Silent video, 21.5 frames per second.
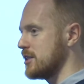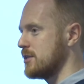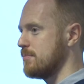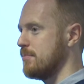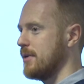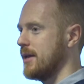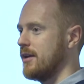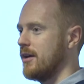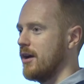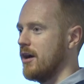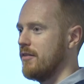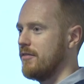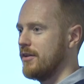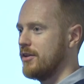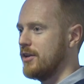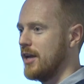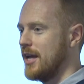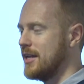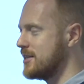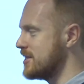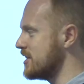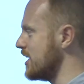that's been of
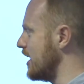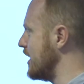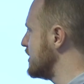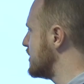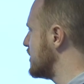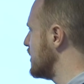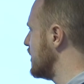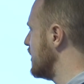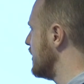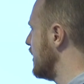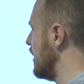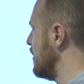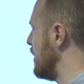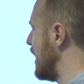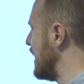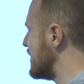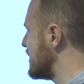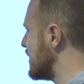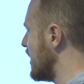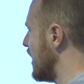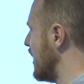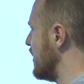an insight
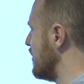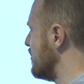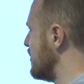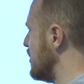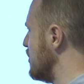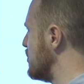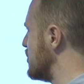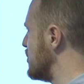and of